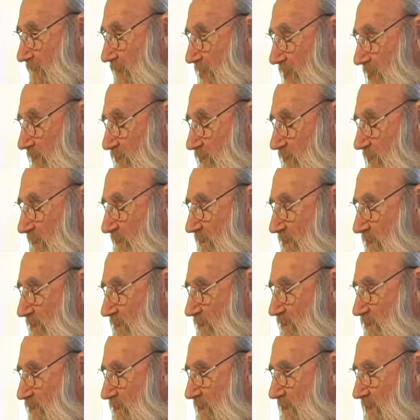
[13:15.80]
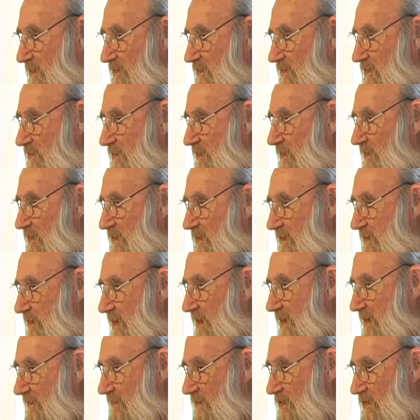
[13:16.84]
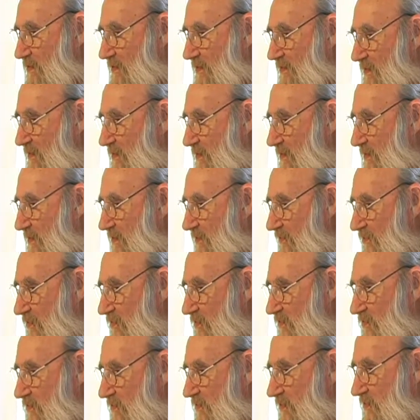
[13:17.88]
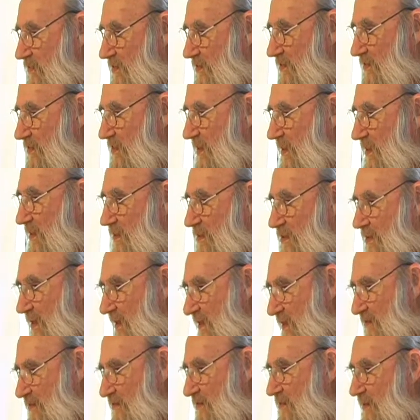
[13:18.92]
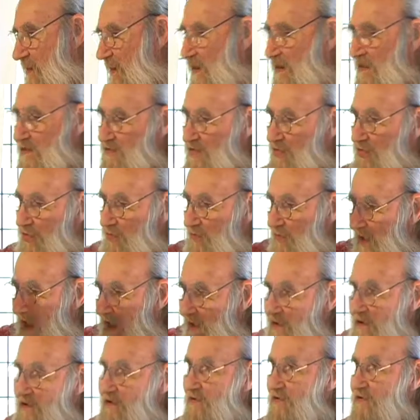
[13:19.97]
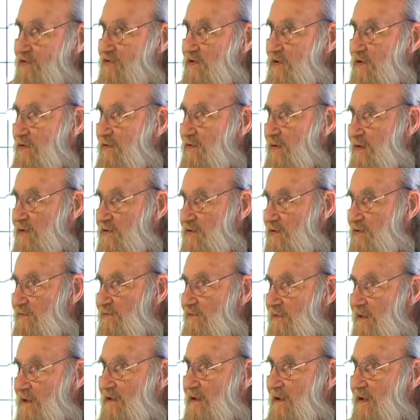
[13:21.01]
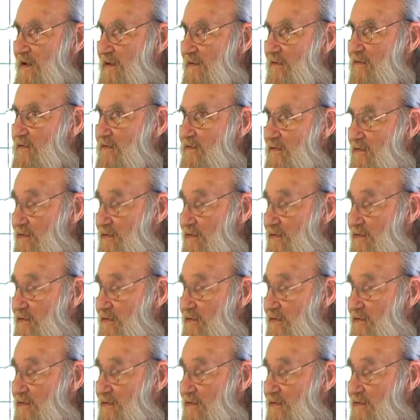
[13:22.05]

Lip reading: And some of these things didn't come, you know, in other words, until later. I had to go back in the sequence to